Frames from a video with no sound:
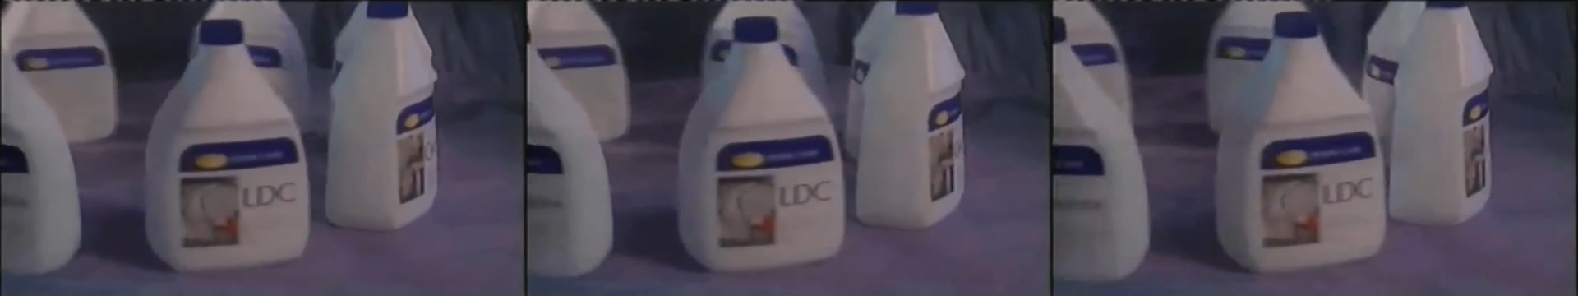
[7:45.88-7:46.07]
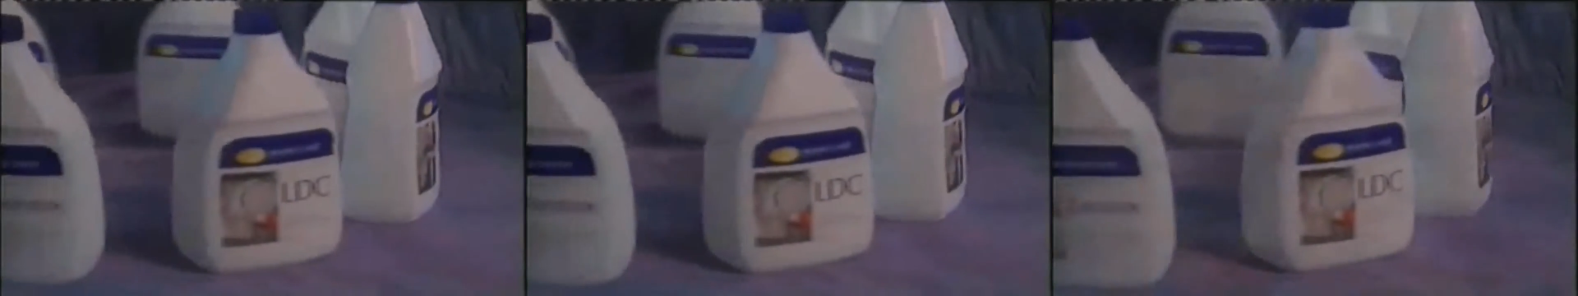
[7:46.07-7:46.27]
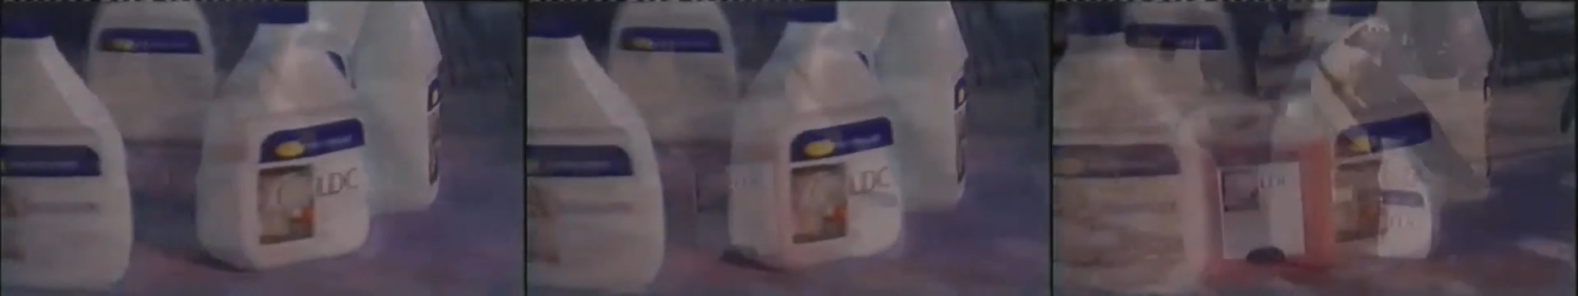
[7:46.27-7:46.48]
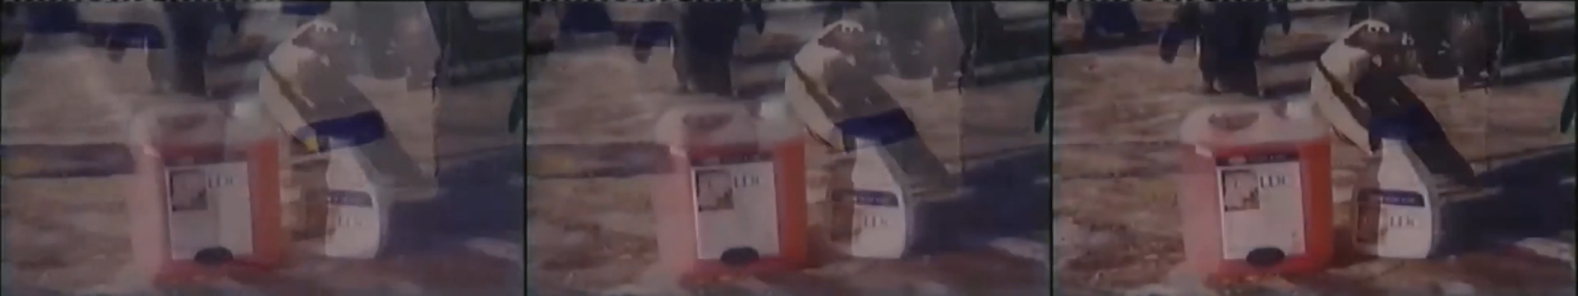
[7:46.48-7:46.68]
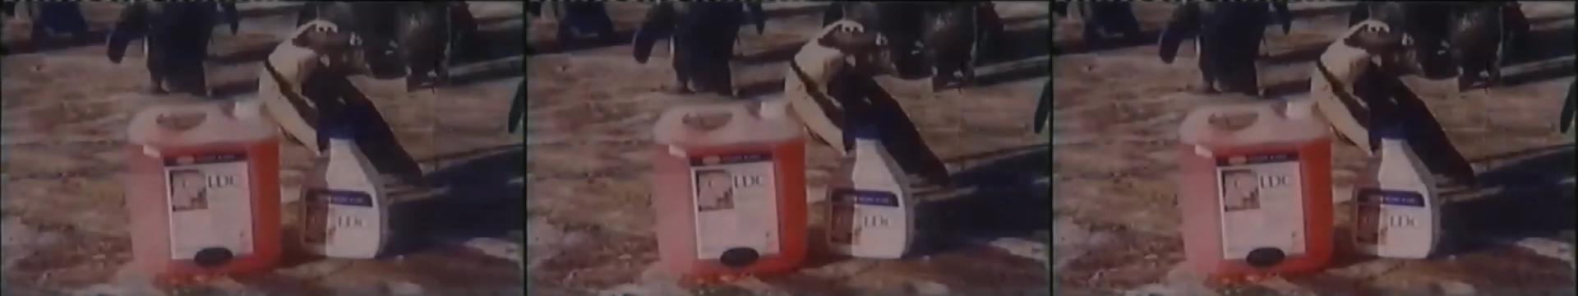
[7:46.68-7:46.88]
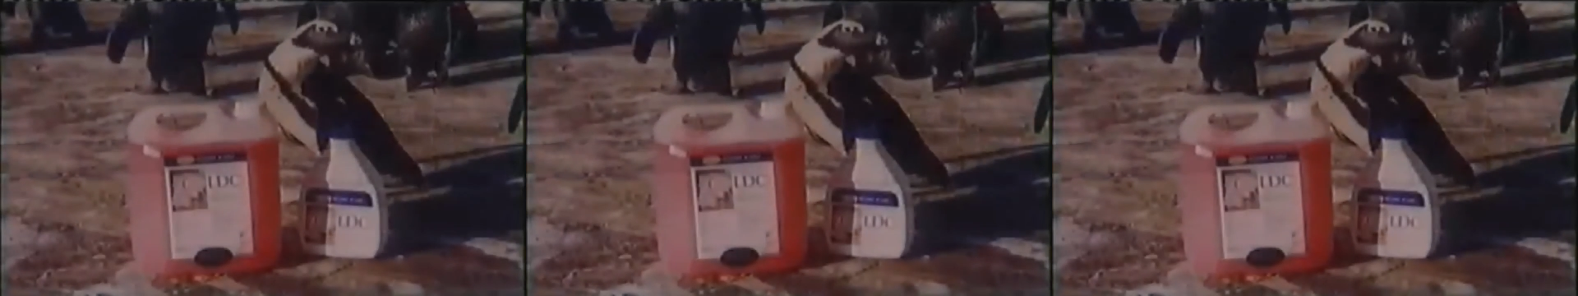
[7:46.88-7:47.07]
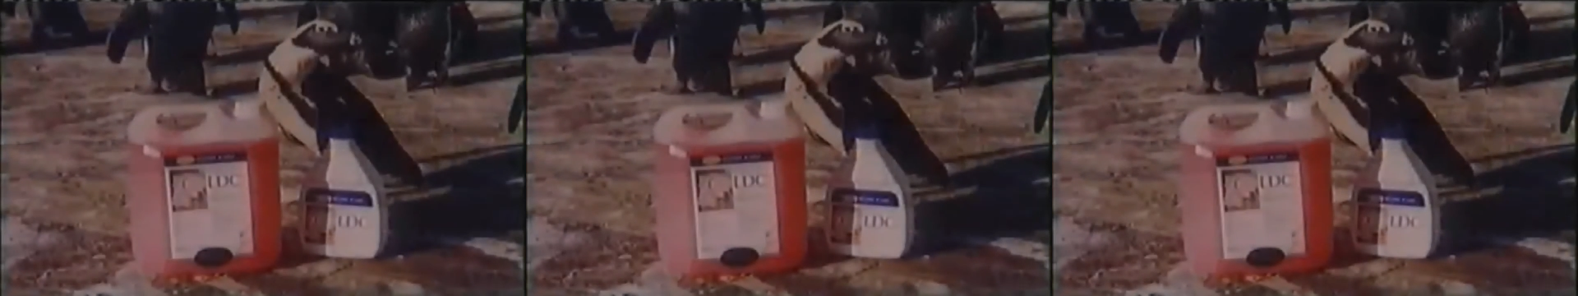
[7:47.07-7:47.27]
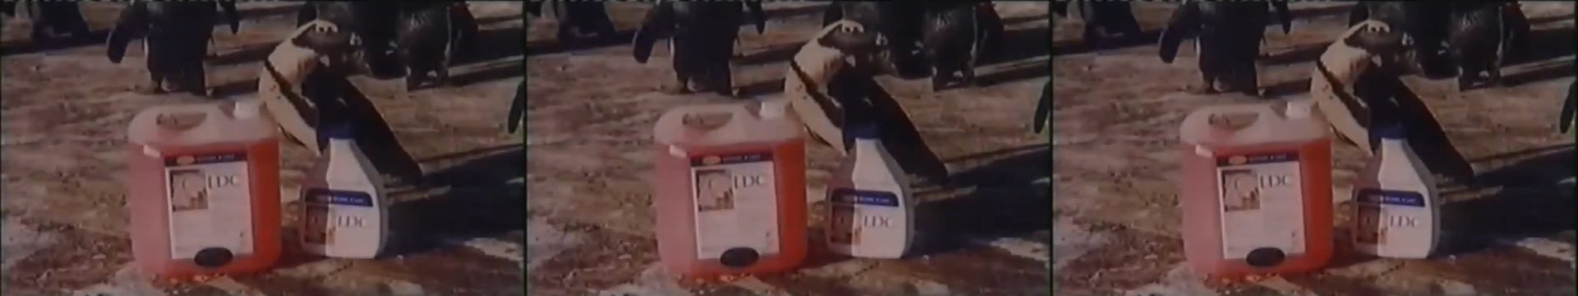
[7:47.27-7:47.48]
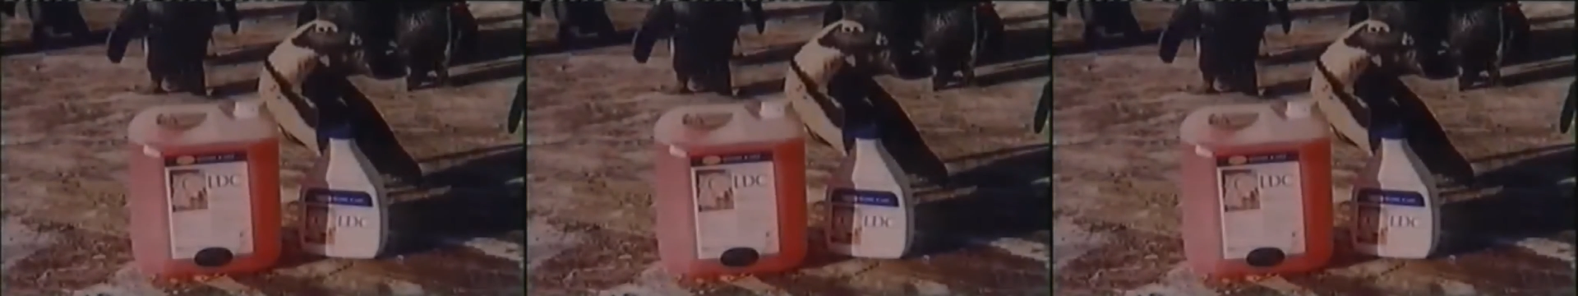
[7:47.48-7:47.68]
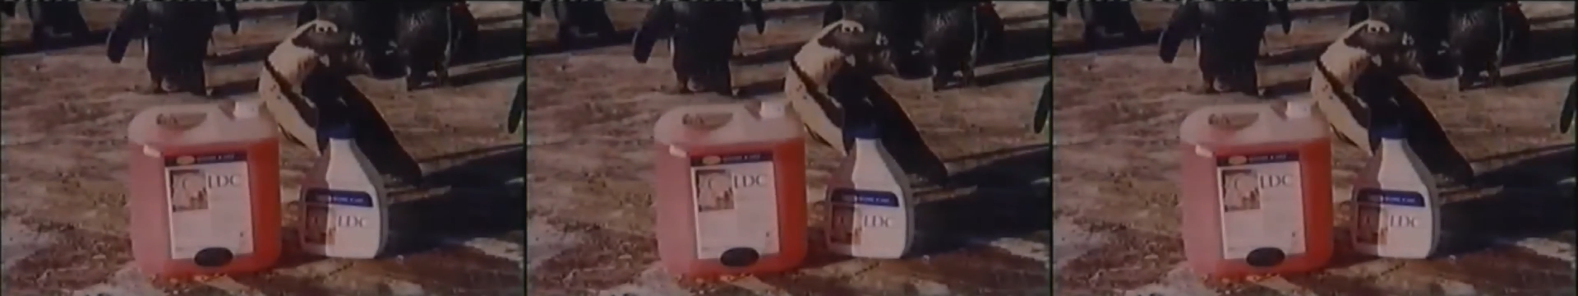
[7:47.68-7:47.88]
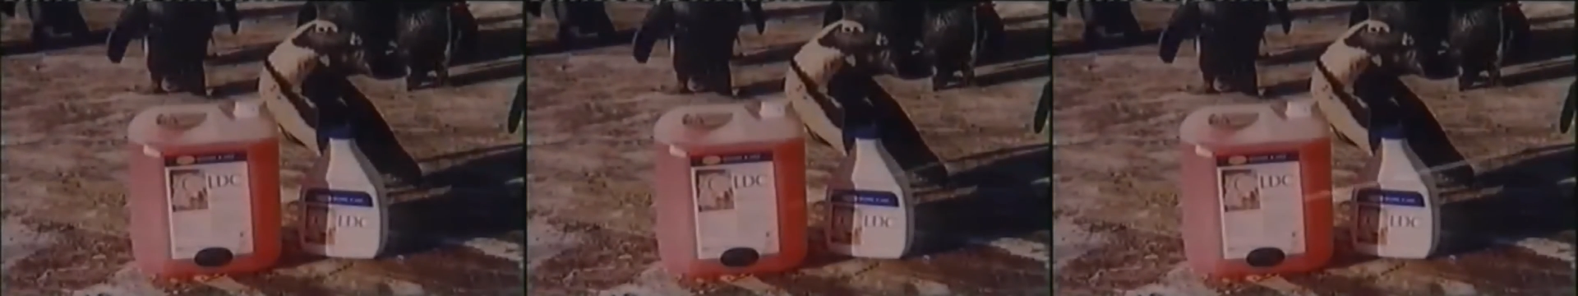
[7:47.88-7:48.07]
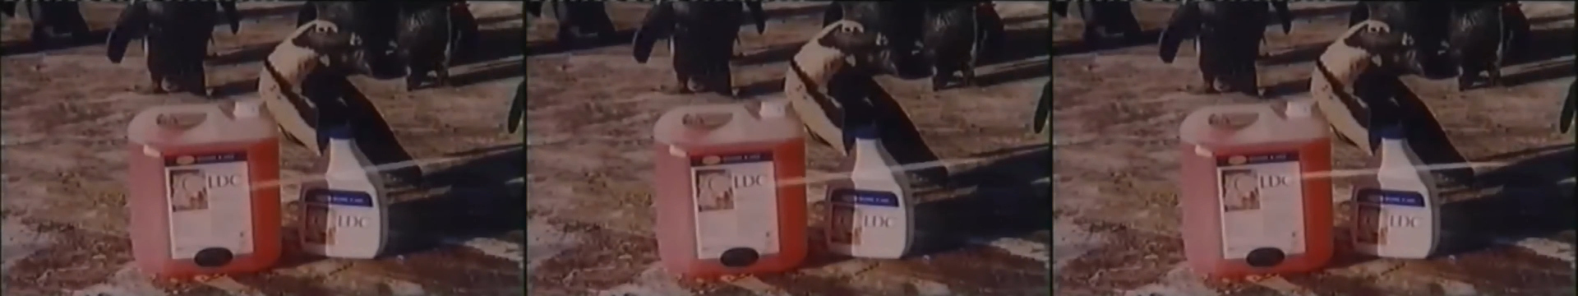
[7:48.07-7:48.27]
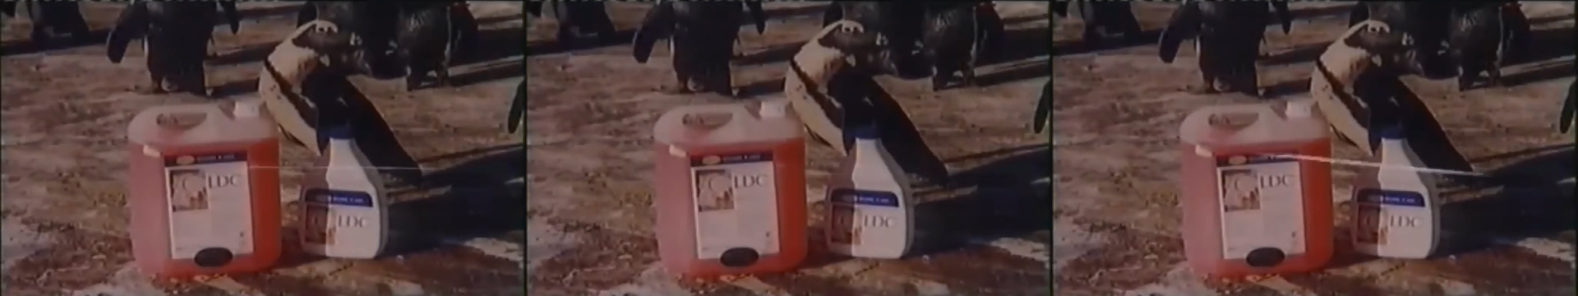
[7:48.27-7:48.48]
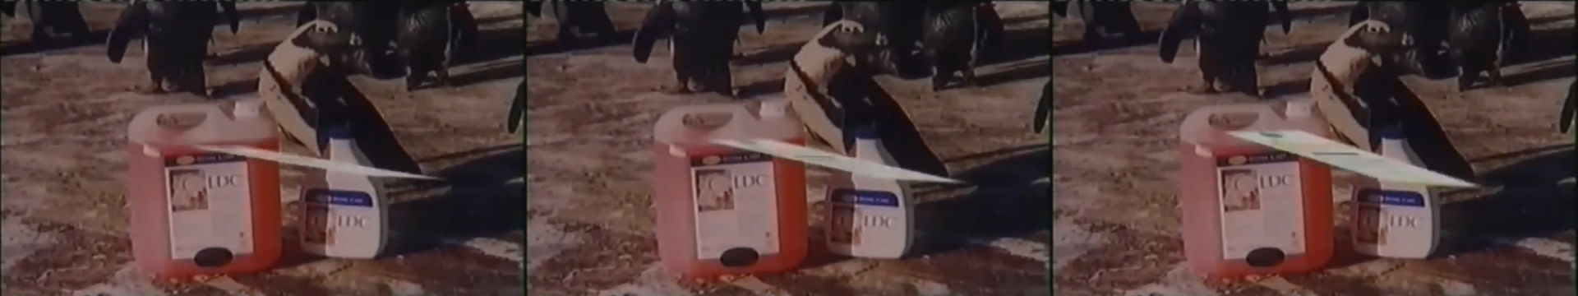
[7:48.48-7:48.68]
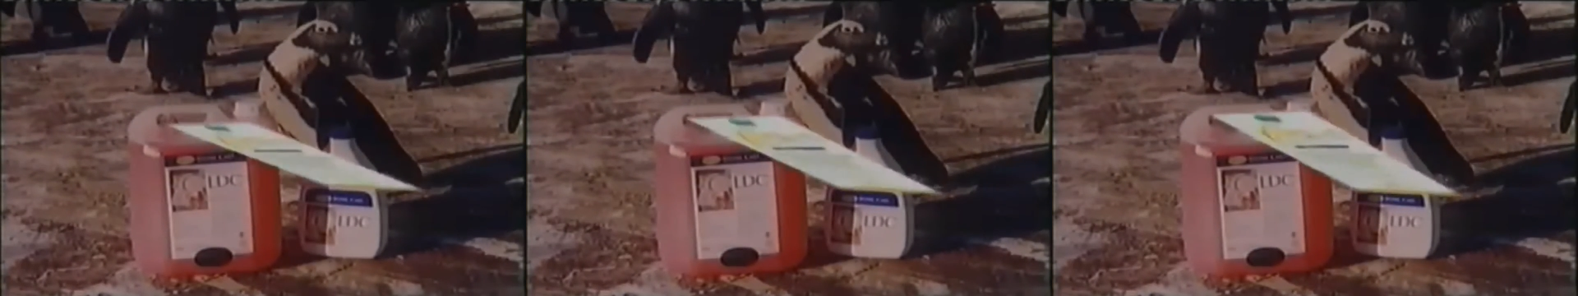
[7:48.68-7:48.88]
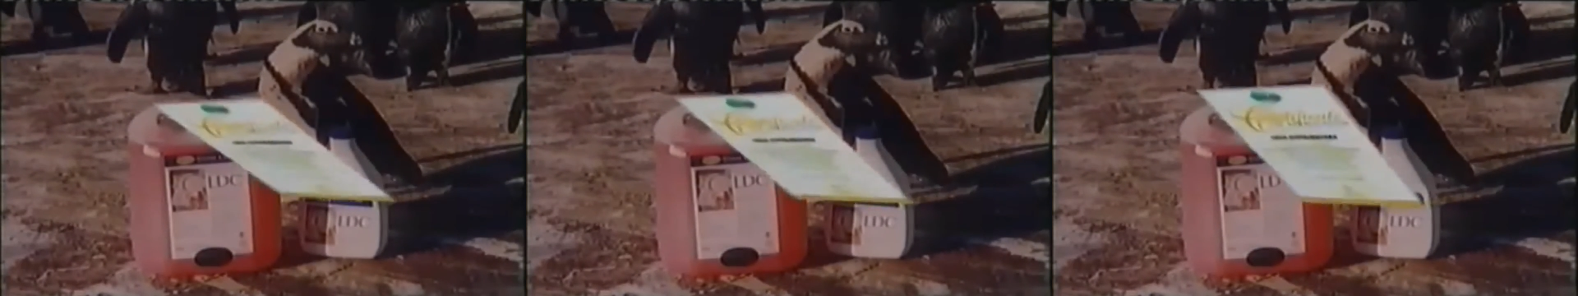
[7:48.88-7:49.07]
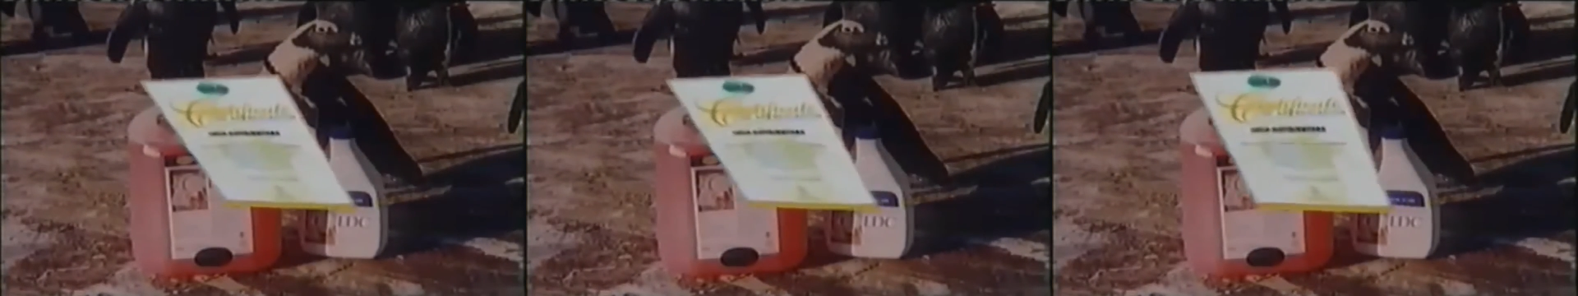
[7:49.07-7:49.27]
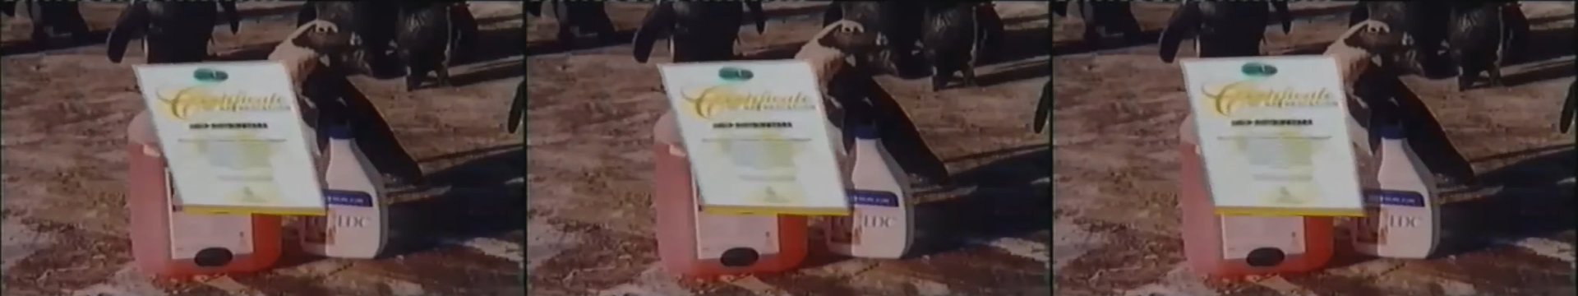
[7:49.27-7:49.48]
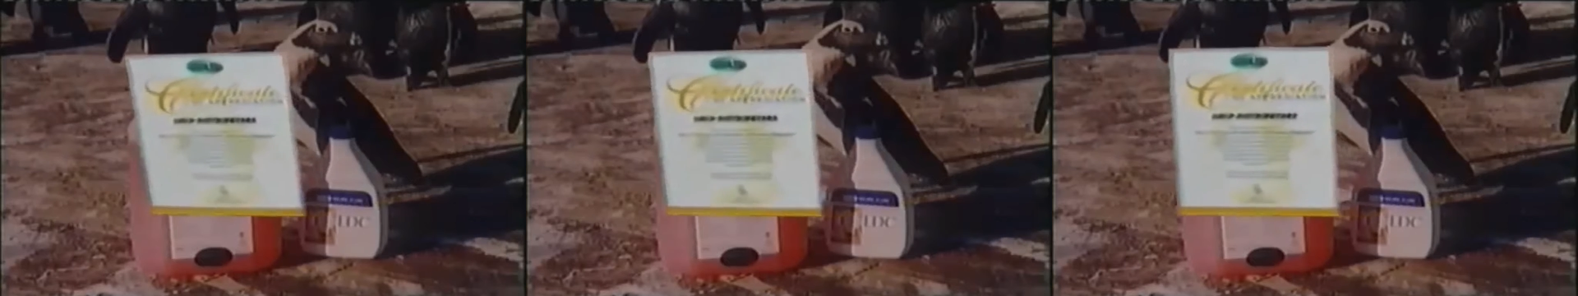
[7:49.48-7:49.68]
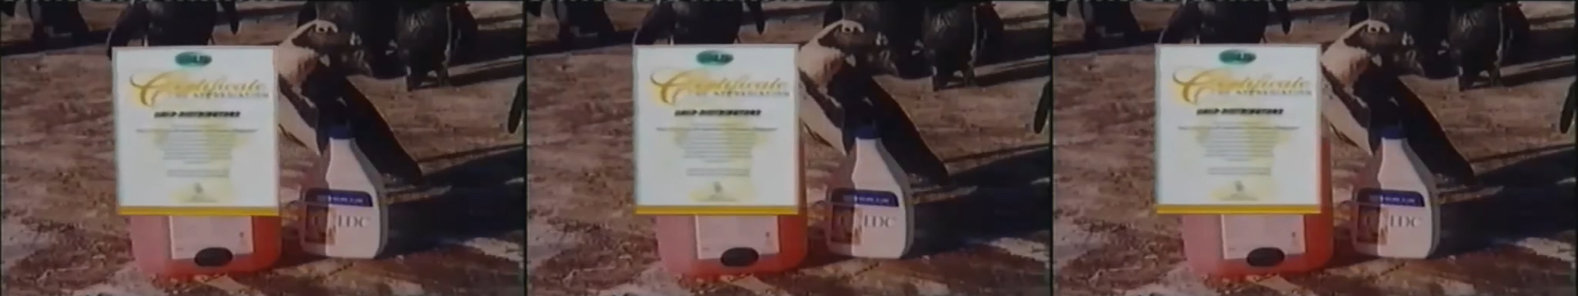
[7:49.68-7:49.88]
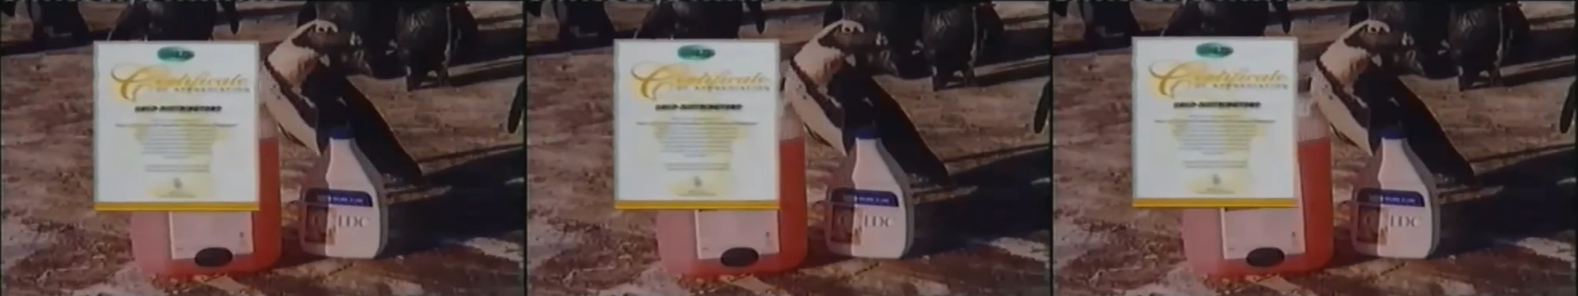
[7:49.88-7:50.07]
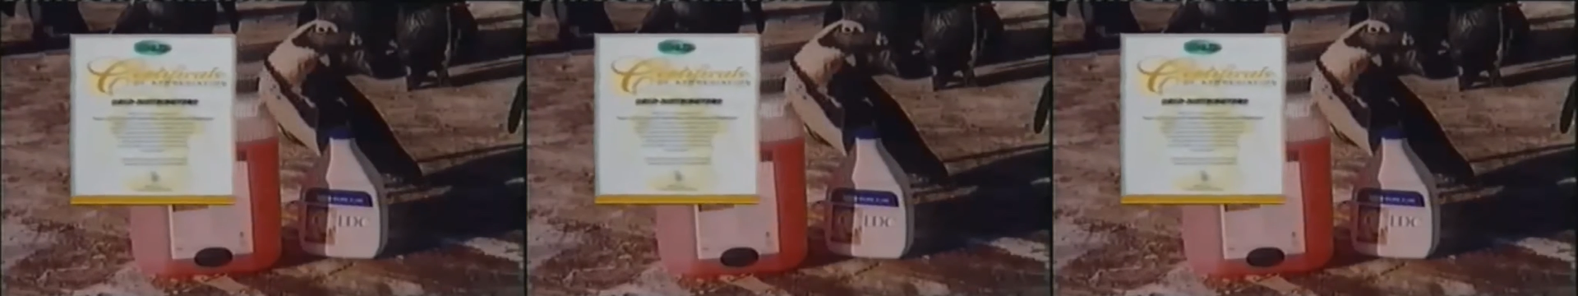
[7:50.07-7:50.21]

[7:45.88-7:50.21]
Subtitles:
(no speaker visible)